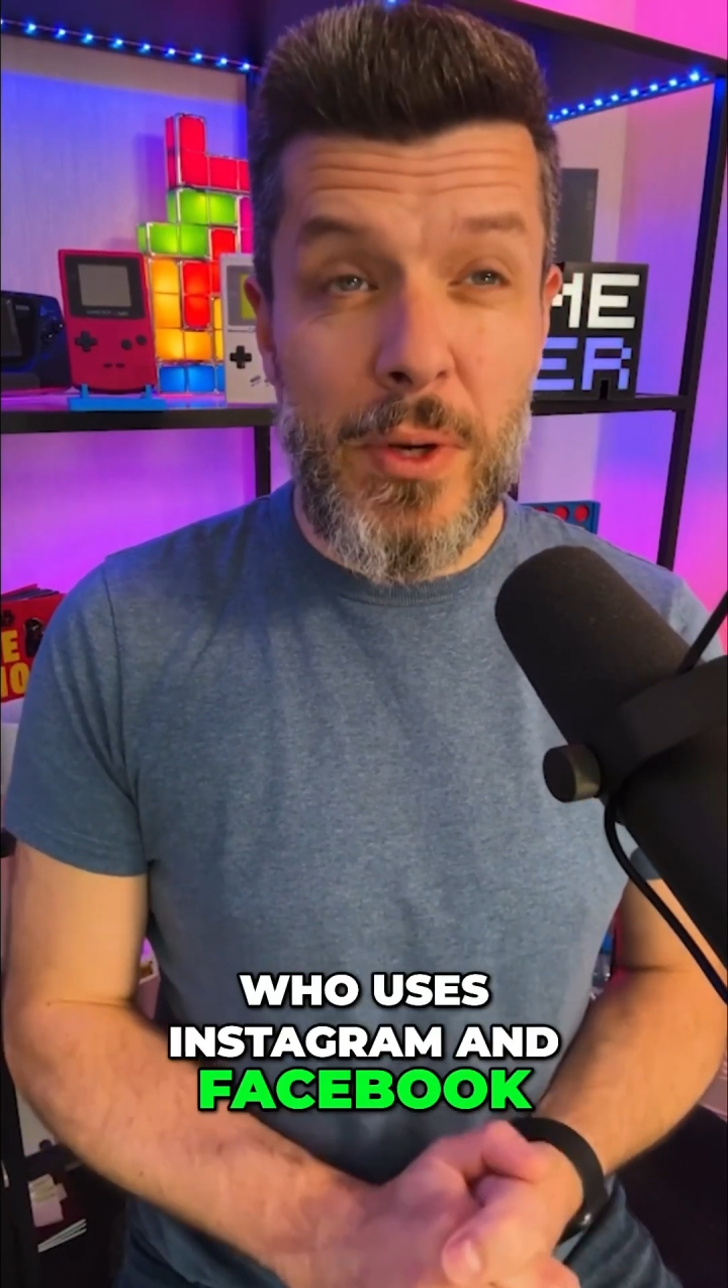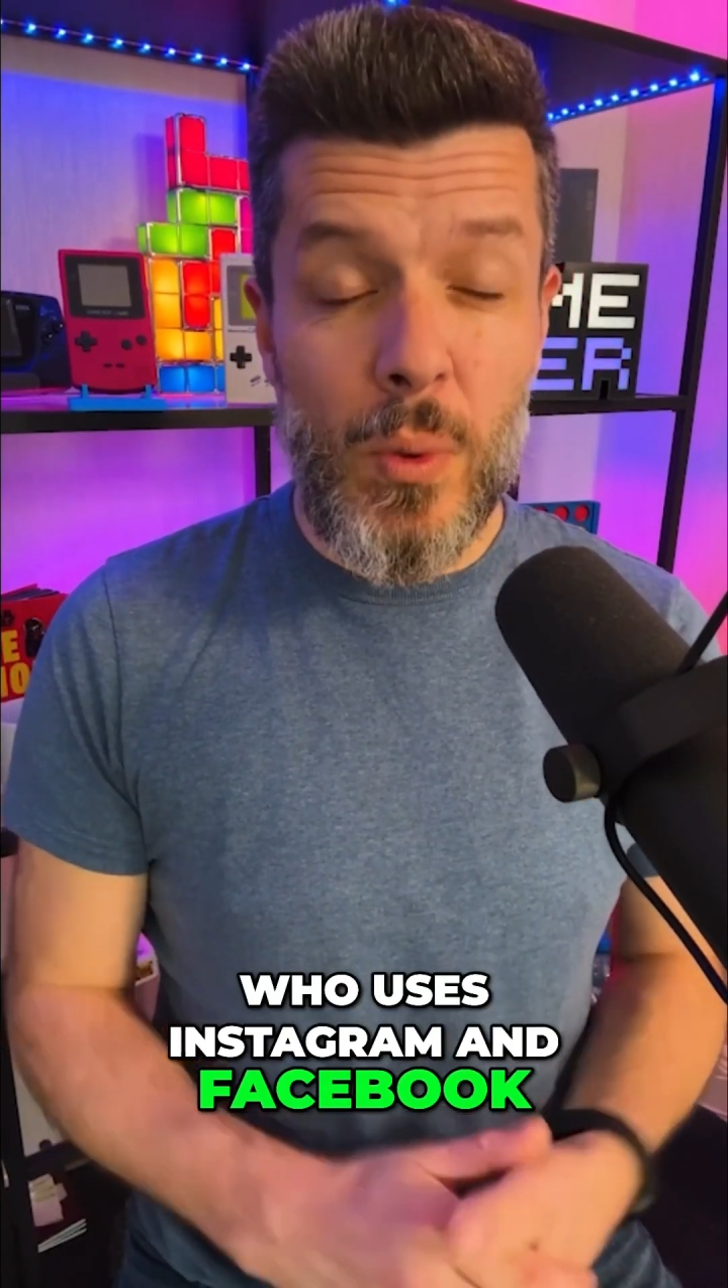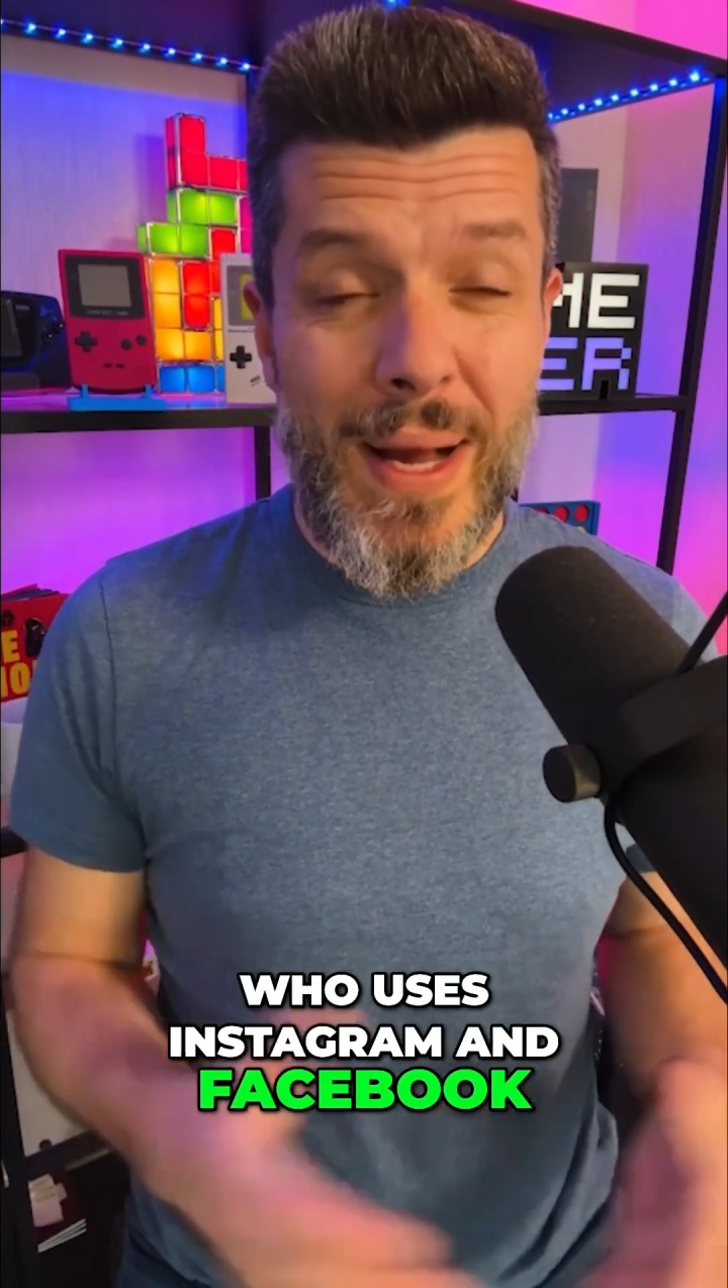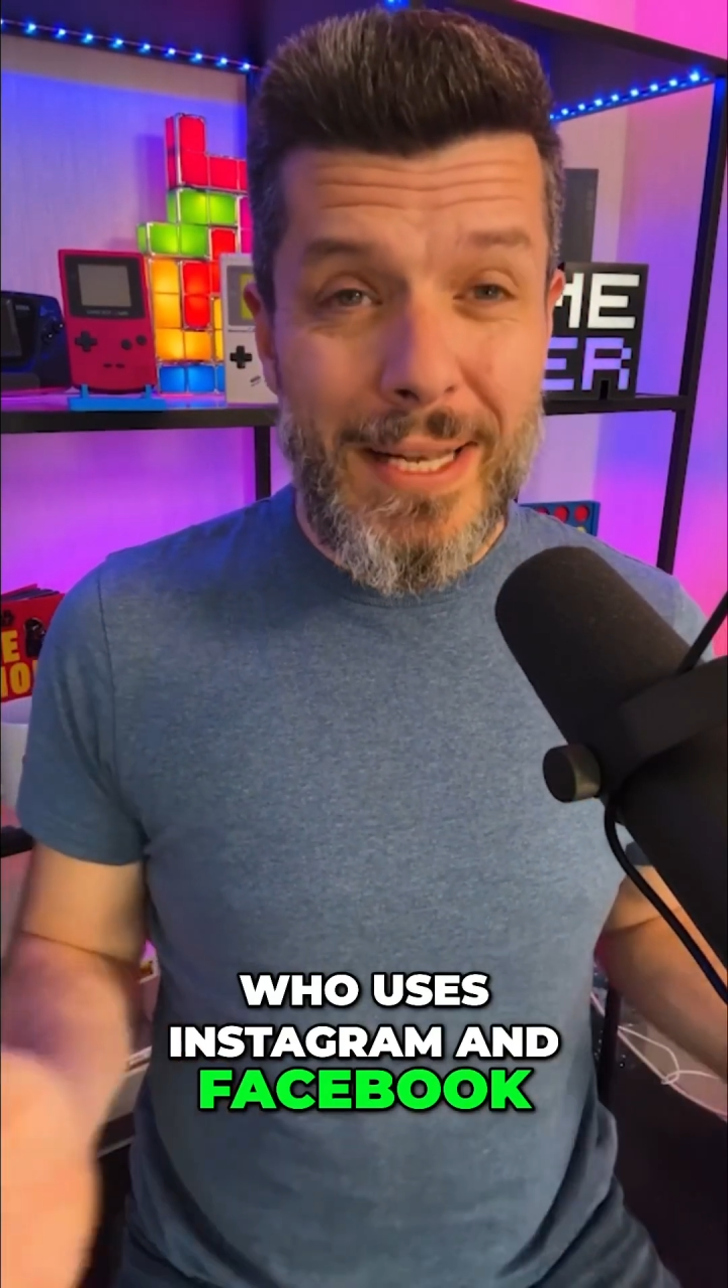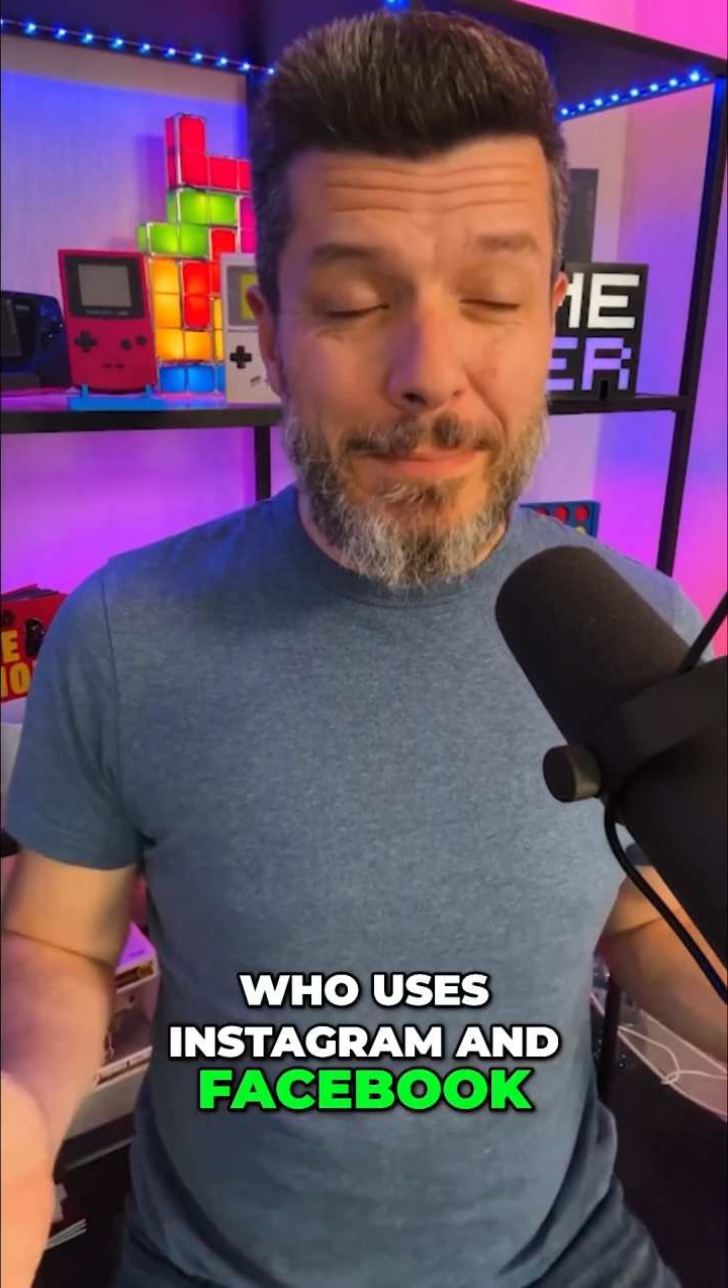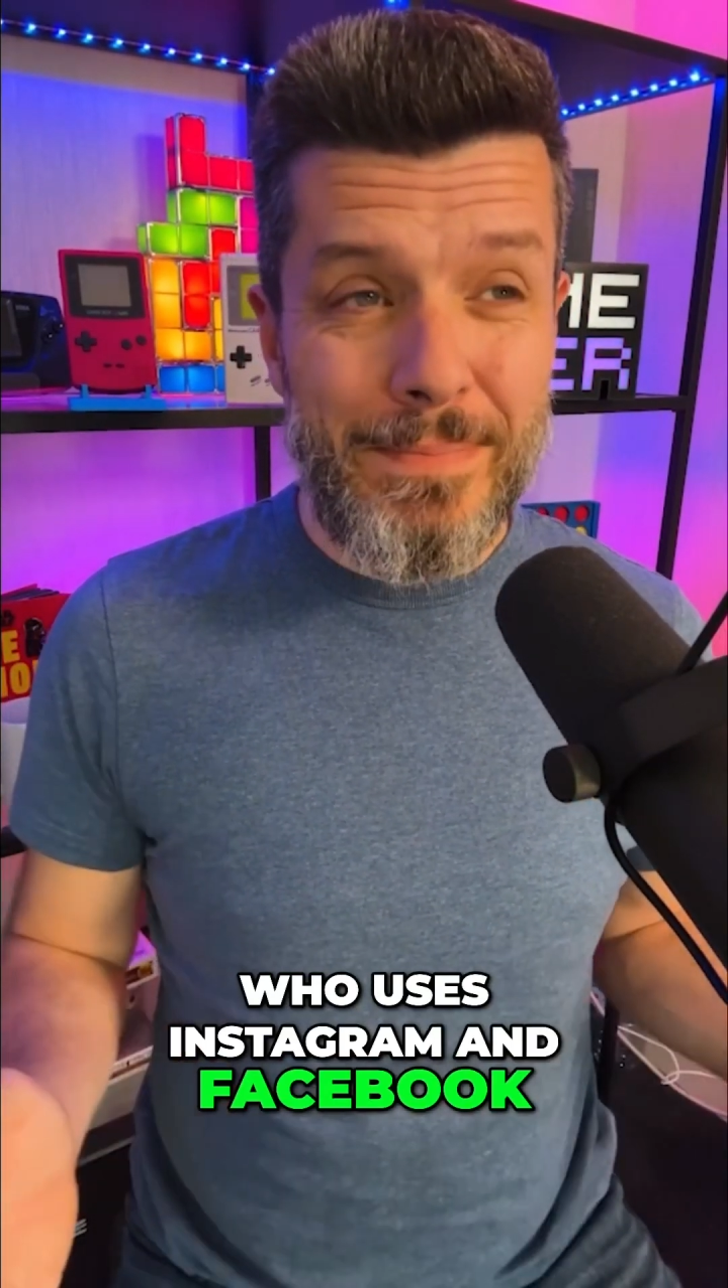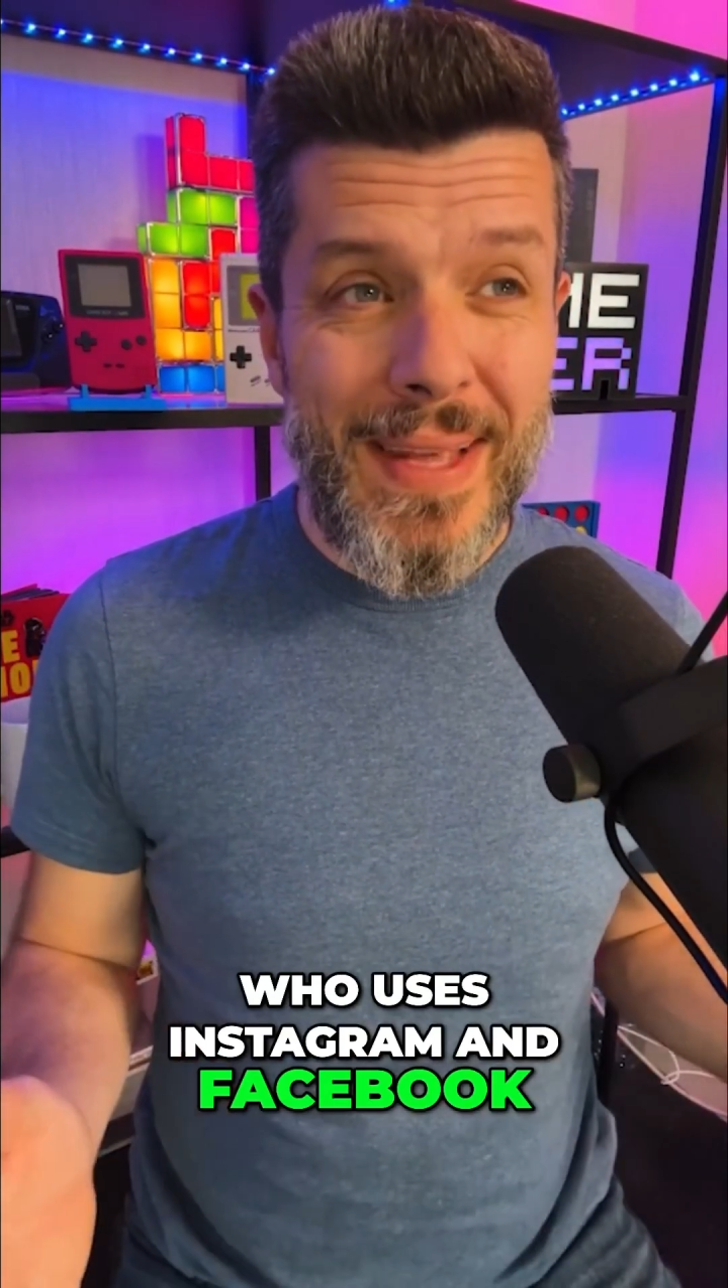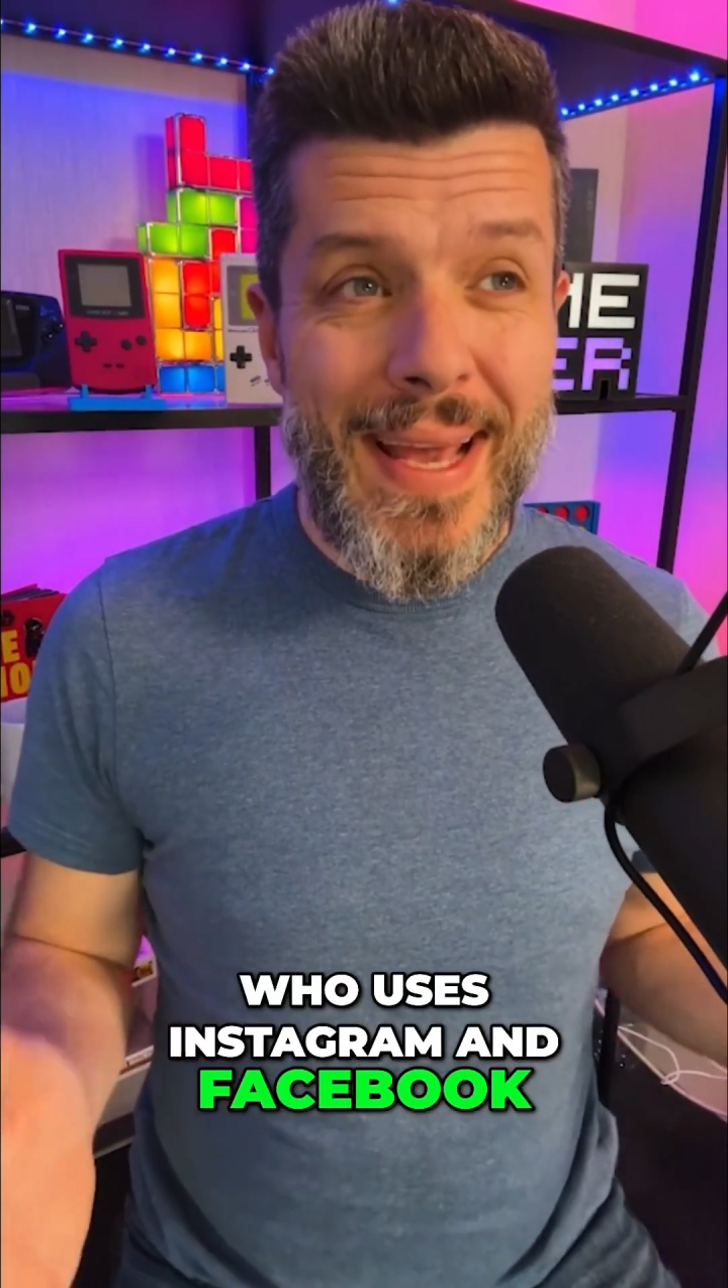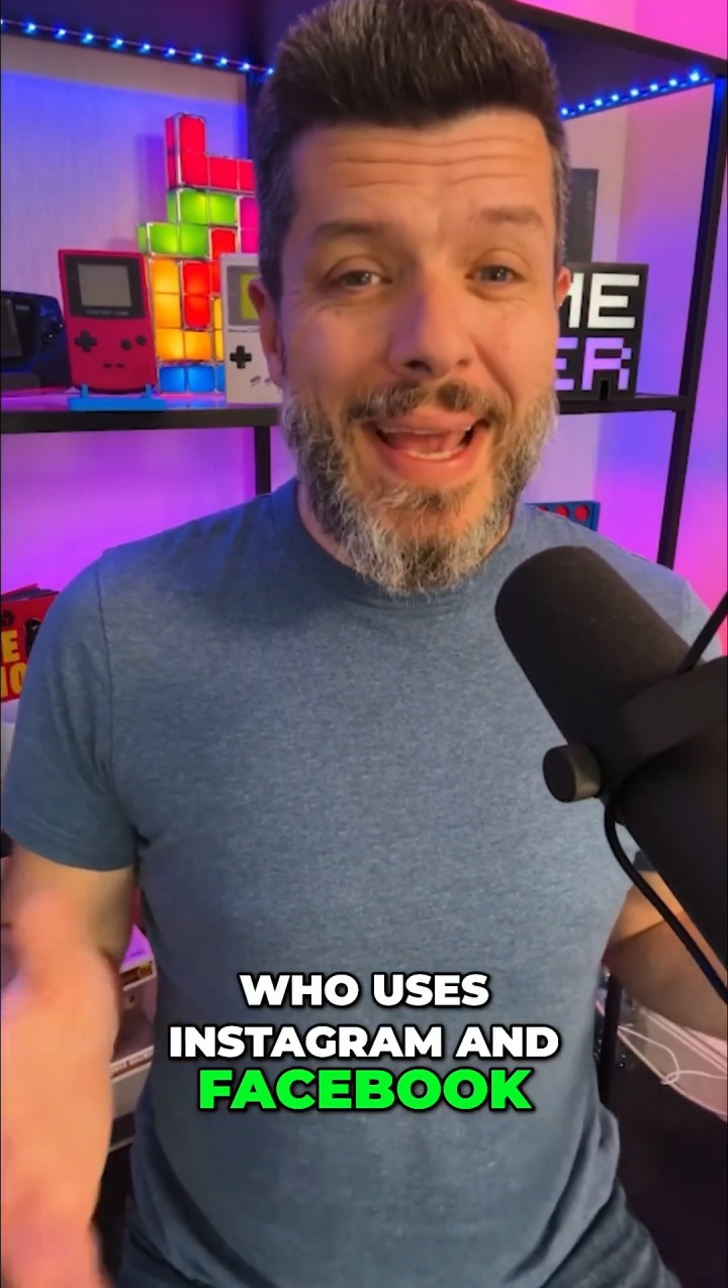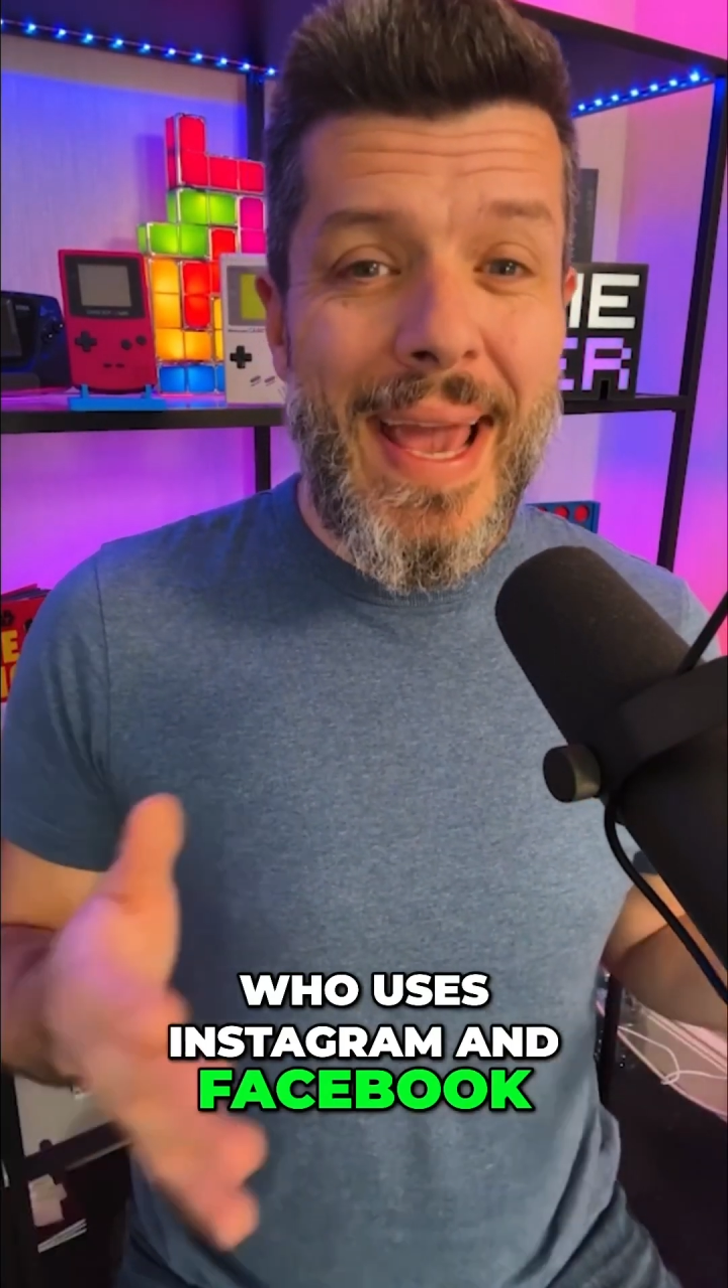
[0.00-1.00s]
Well,
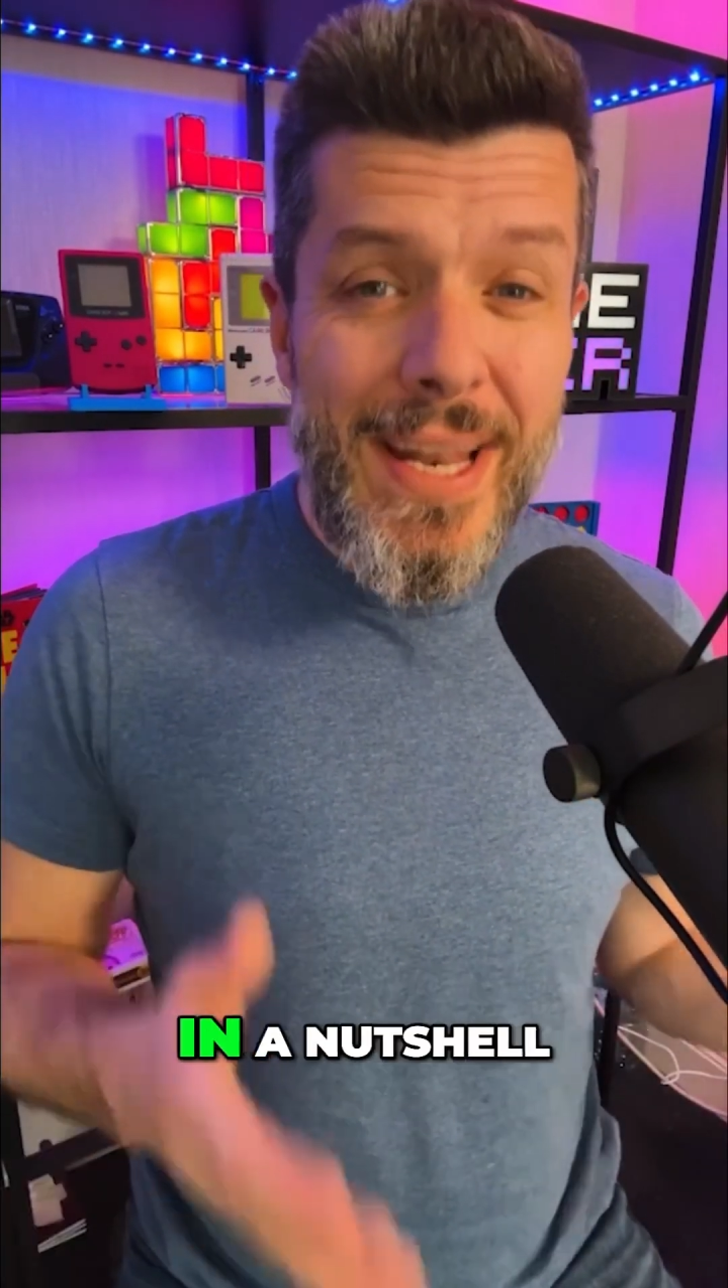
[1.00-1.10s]
in